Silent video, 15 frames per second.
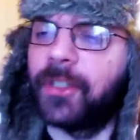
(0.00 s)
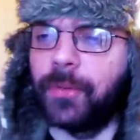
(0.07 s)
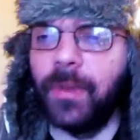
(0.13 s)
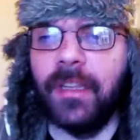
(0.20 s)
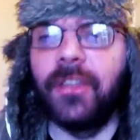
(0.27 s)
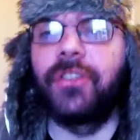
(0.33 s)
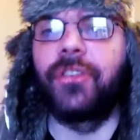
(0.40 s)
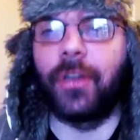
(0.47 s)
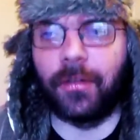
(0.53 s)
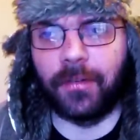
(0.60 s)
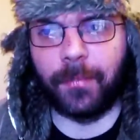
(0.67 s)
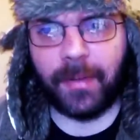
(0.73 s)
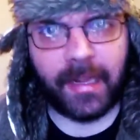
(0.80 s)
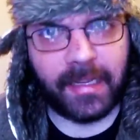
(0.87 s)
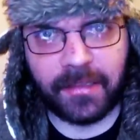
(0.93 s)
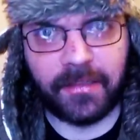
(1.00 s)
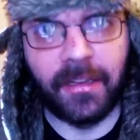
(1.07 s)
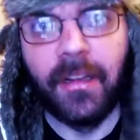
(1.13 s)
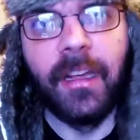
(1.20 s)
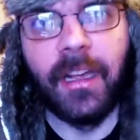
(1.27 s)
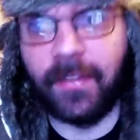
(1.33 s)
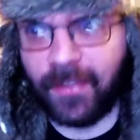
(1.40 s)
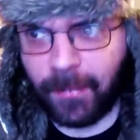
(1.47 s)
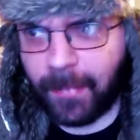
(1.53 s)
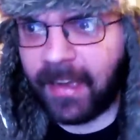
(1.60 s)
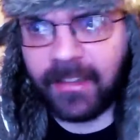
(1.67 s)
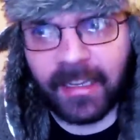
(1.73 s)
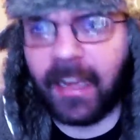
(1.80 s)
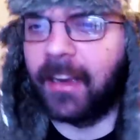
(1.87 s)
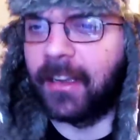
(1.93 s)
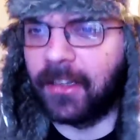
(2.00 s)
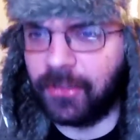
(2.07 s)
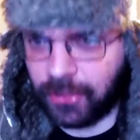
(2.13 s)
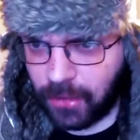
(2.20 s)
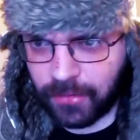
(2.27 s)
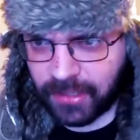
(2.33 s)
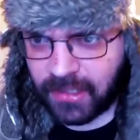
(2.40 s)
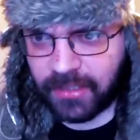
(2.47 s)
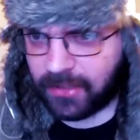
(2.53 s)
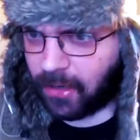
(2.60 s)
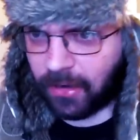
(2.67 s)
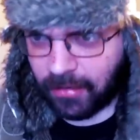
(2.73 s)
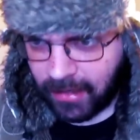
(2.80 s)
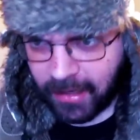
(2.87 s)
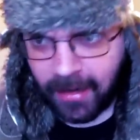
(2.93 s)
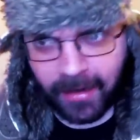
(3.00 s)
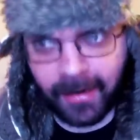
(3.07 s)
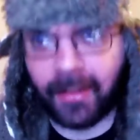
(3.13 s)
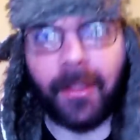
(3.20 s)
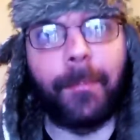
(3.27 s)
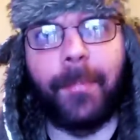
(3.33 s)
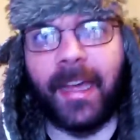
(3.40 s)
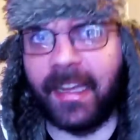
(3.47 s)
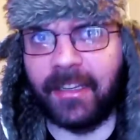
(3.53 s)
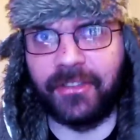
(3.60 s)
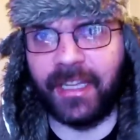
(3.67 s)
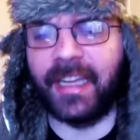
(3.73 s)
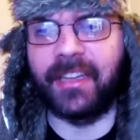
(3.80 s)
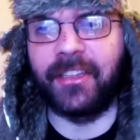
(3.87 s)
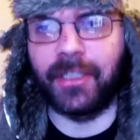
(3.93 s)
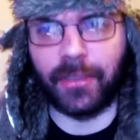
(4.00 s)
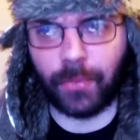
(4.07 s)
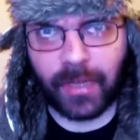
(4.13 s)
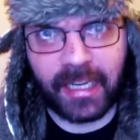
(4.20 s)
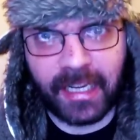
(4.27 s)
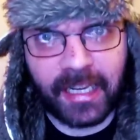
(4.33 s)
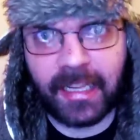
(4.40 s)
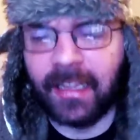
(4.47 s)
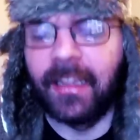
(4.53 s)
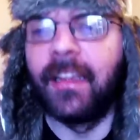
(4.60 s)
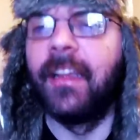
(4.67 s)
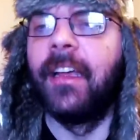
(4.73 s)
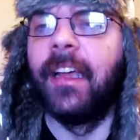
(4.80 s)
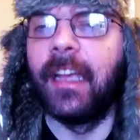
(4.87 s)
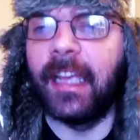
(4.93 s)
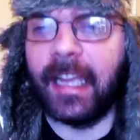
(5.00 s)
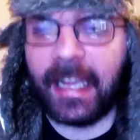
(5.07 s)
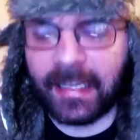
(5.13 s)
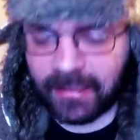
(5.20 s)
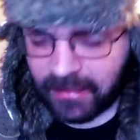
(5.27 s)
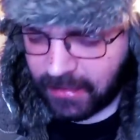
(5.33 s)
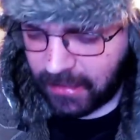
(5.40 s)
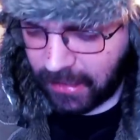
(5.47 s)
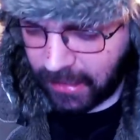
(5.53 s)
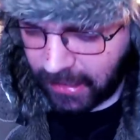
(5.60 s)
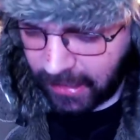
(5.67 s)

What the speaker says: between the shoulder blades if it meant getting a juicy story and another paycheck, Sweeney. Eat